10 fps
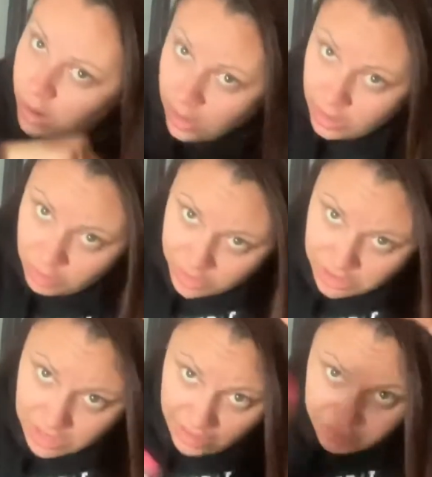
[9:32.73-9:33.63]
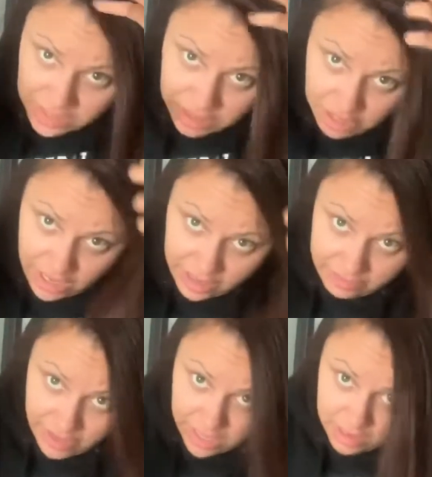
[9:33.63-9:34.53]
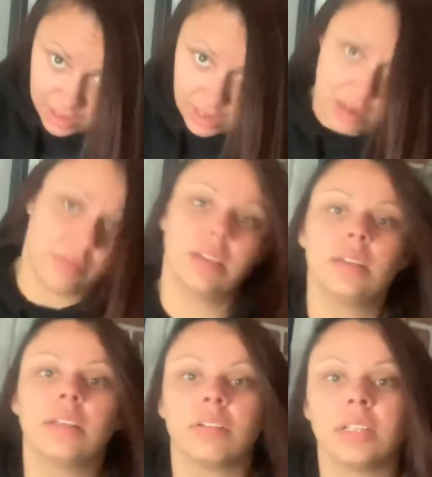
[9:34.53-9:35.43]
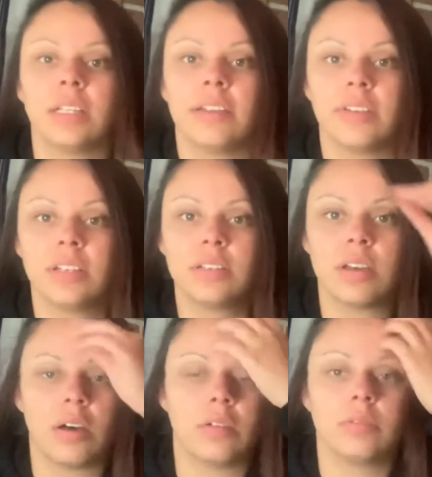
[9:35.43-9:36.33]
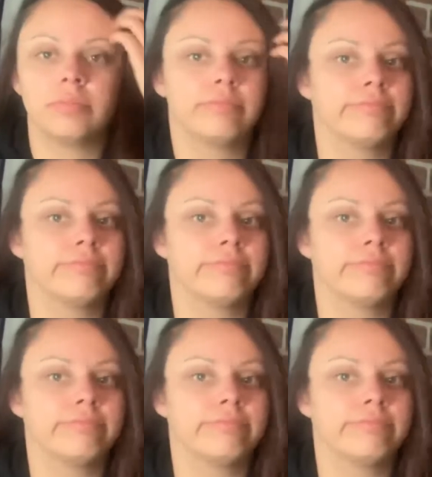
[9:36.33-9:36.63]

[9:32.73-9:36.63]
We just have this giant van that we literally live in, so